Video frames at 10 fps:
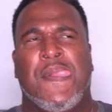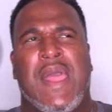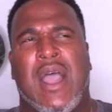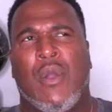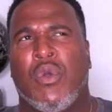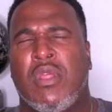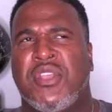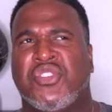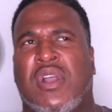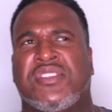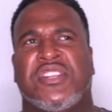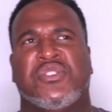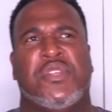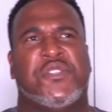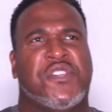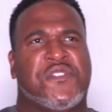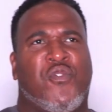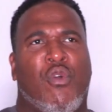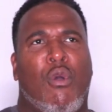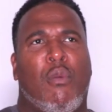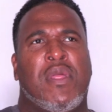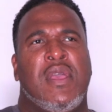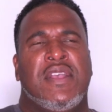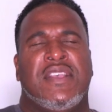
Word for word: Now, I want to make sure I touch on this just for a moment.